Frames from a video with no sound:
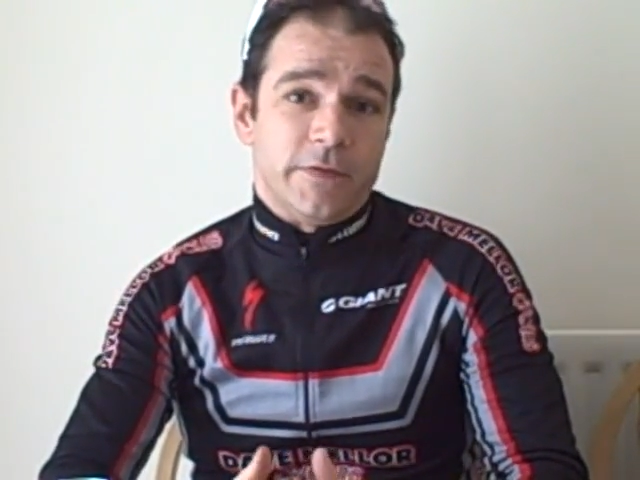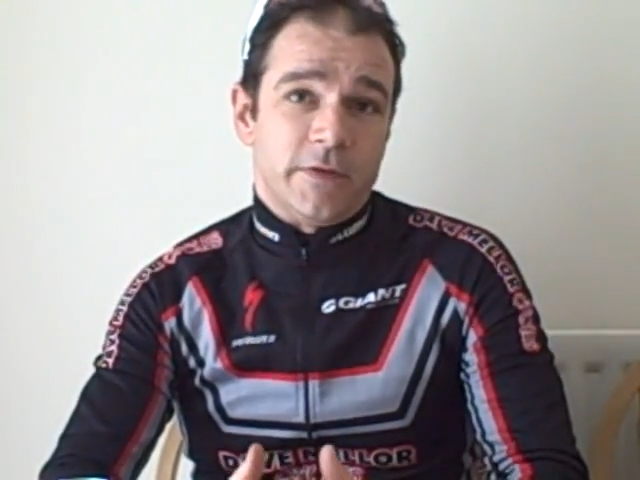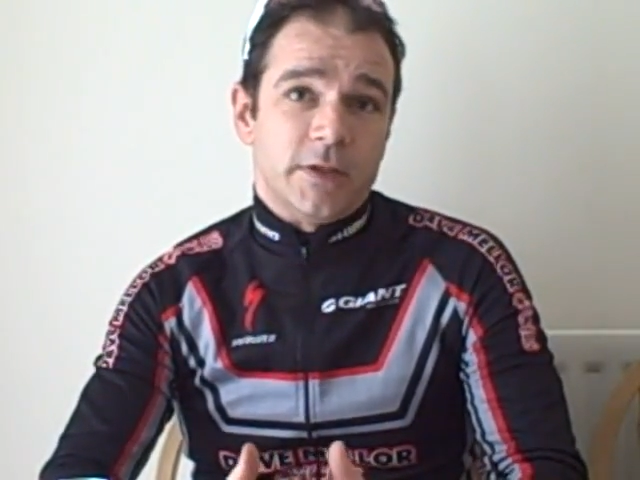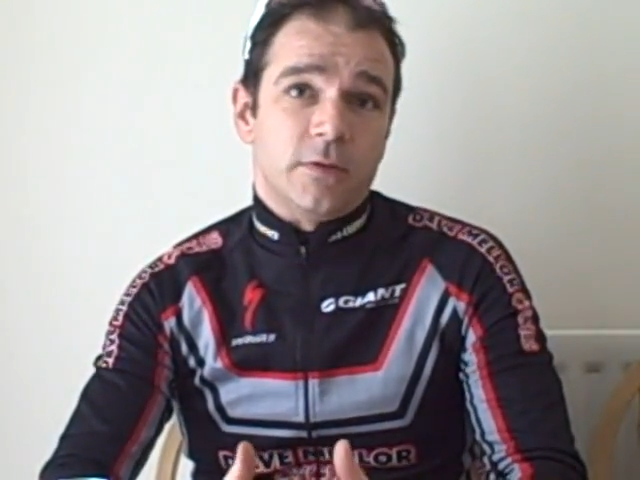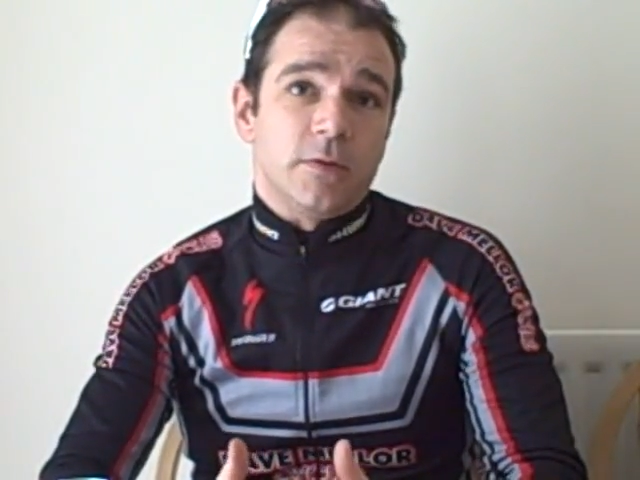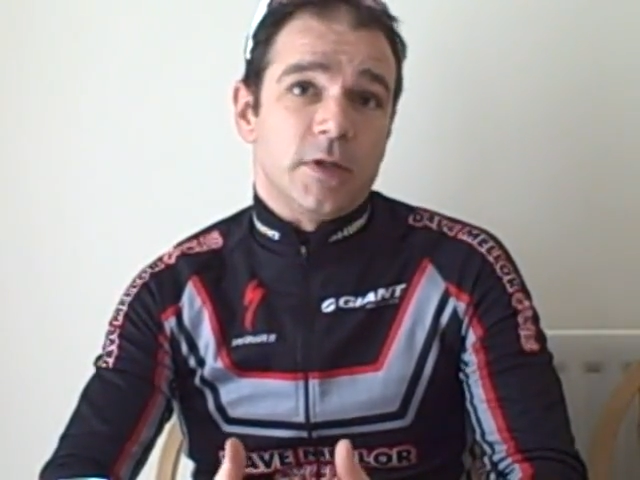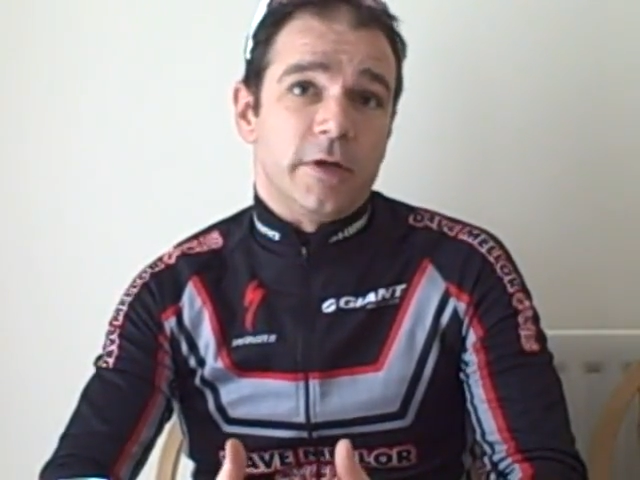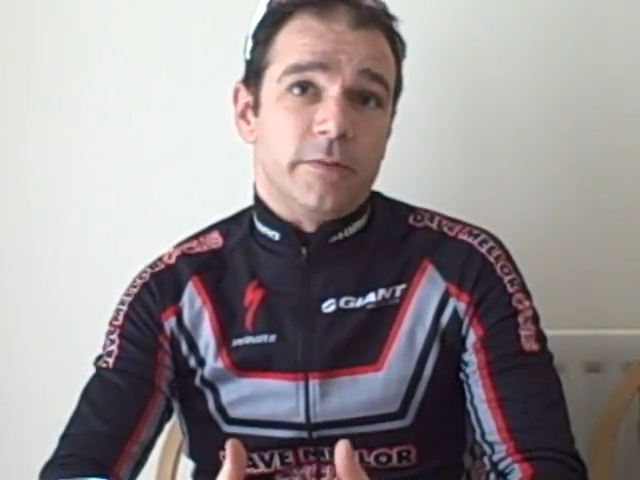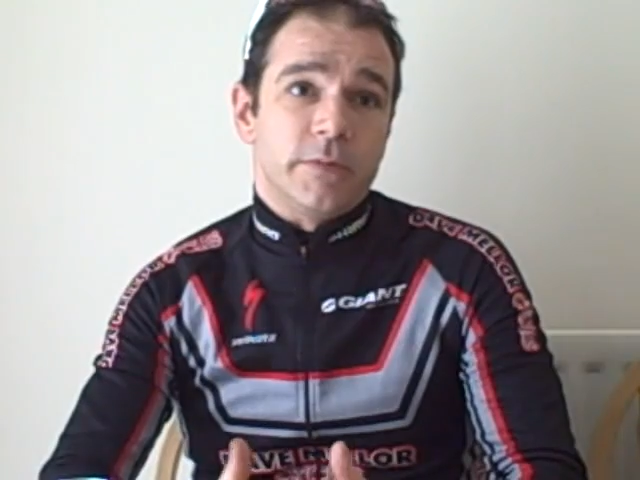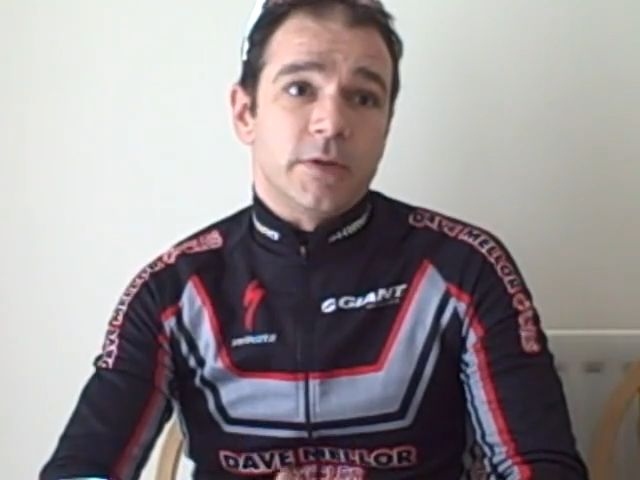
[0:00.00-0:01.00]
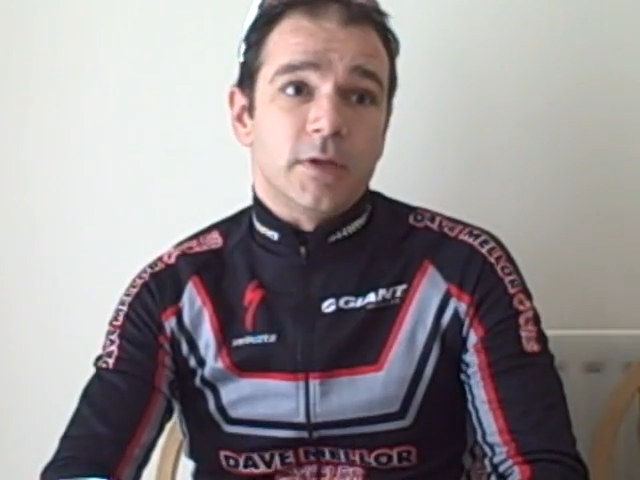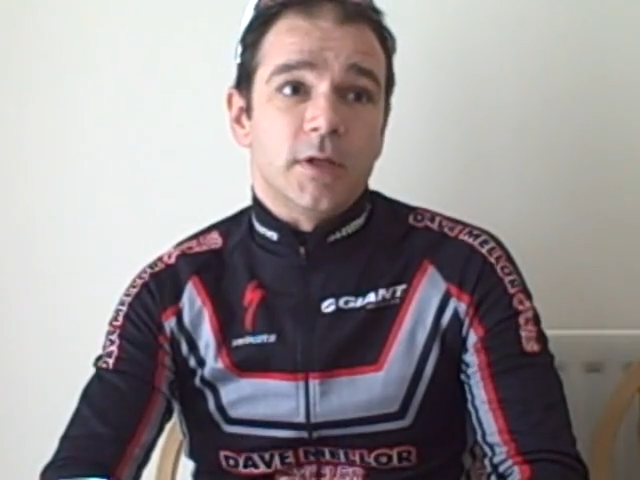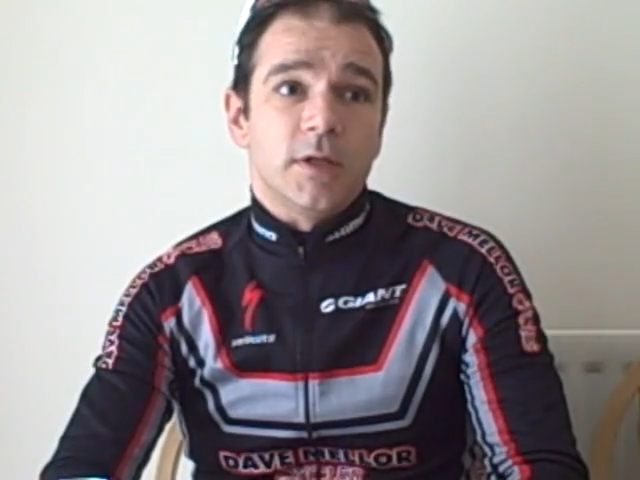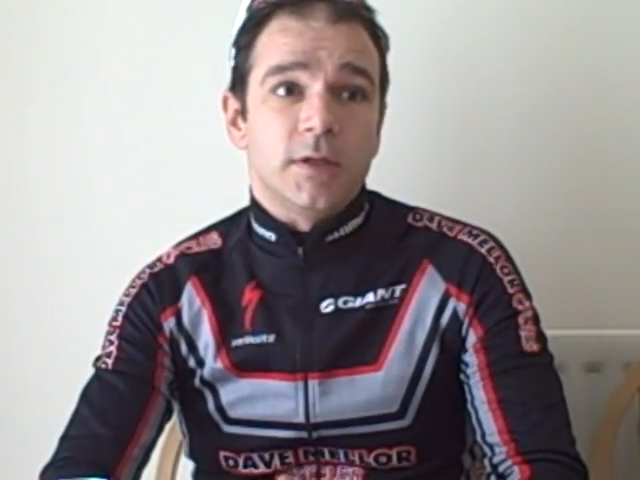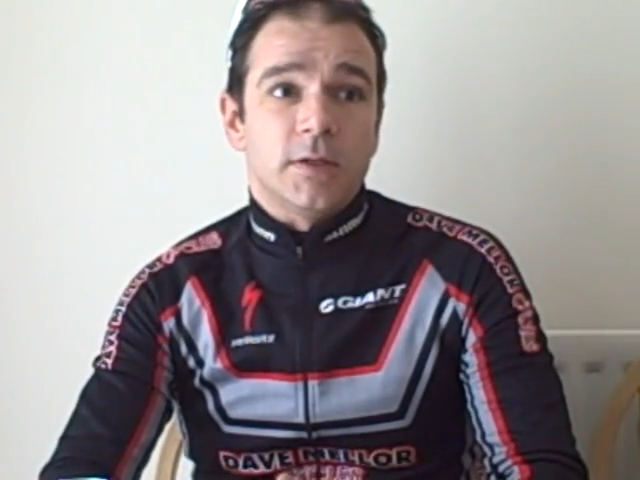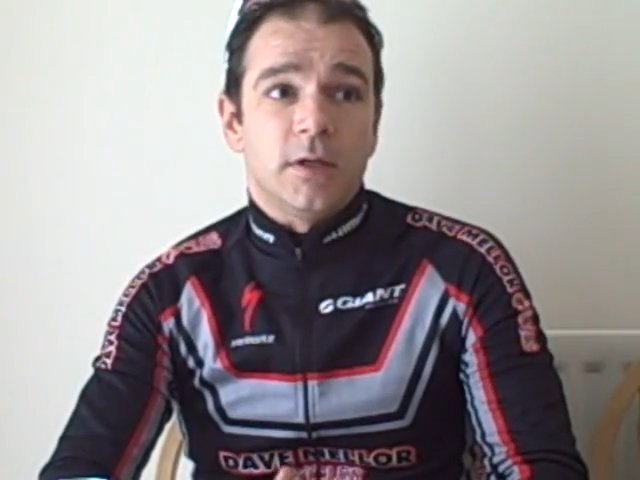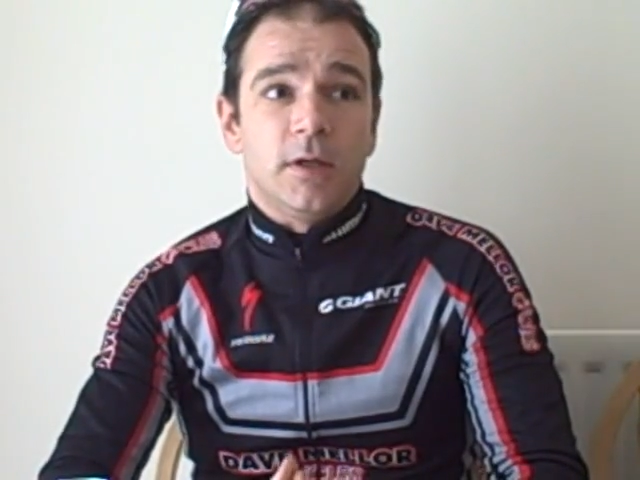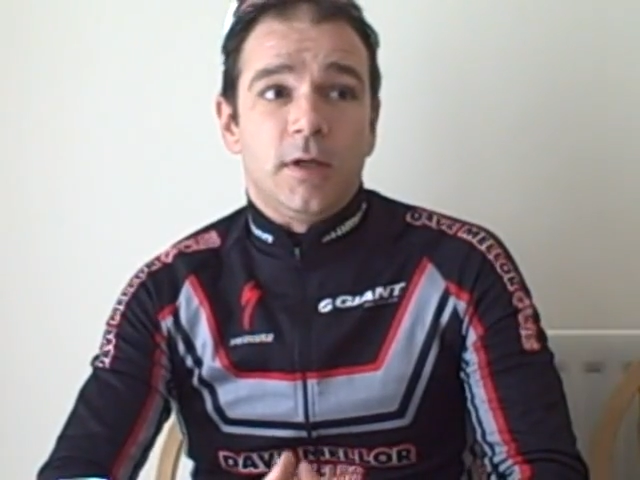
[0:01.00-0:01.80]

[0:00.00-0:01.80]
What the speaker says: physical terms is